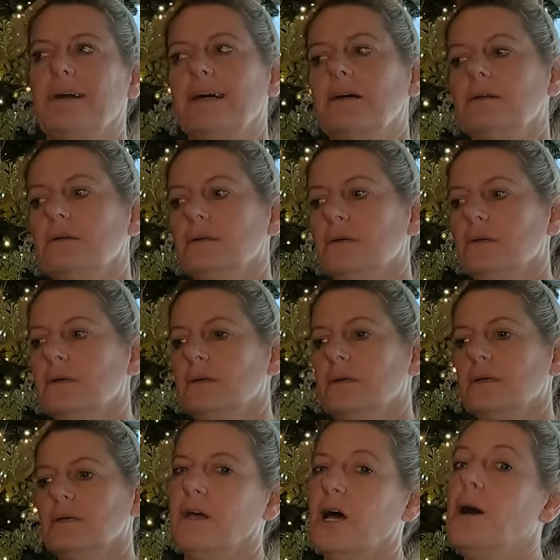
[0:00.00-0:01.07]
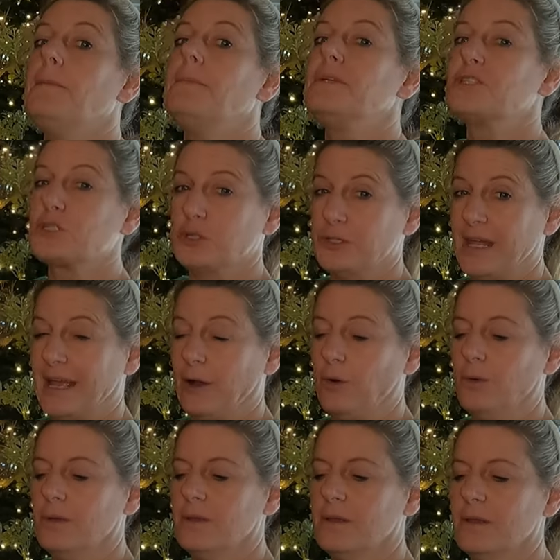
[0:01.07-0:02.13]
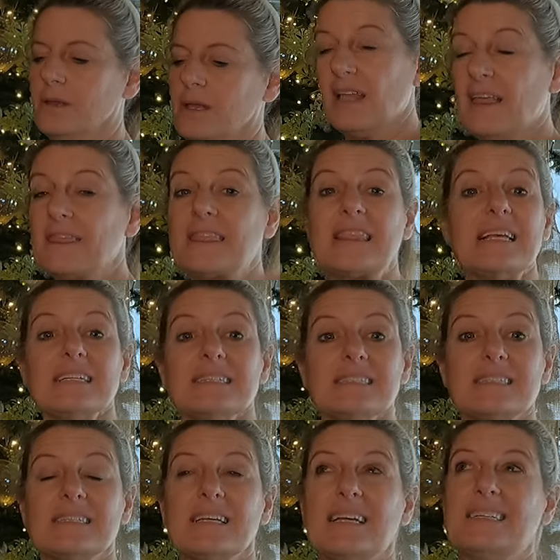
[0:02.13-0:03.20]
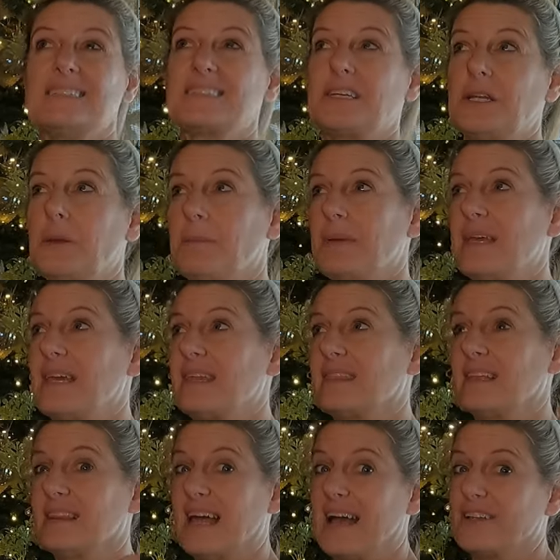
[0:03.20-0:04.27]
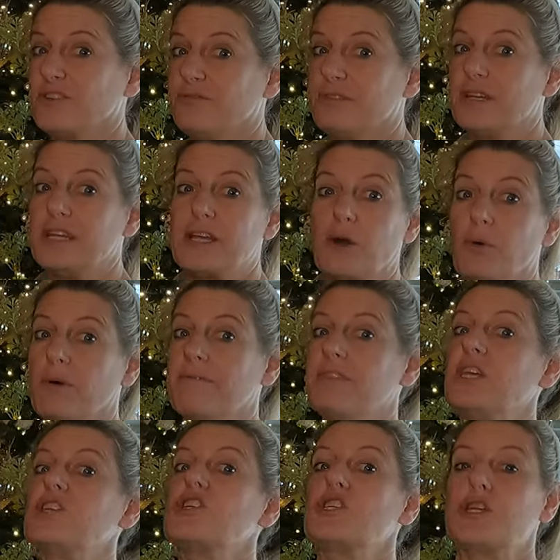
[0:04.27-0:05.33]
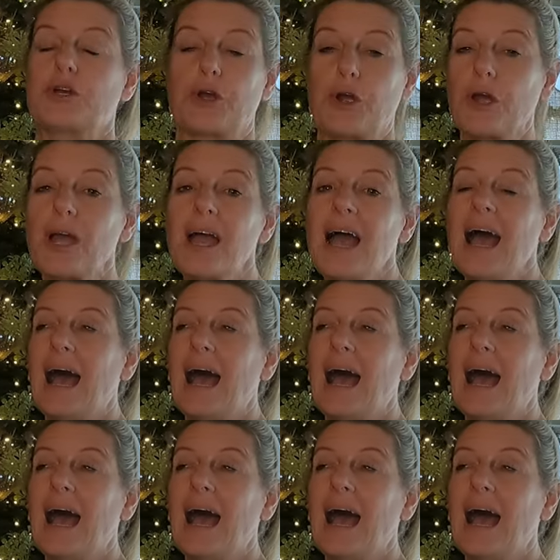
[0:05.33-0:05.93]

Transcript: Well, up until now. This is gonna be the last video of this year.